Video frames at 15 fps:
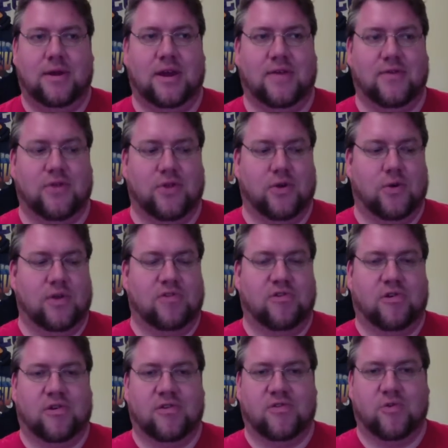And even though it
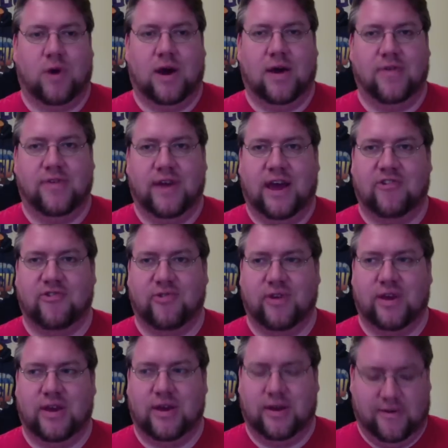took us a while to
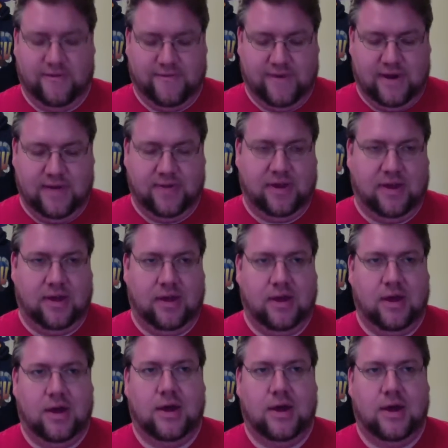actually, you know, finally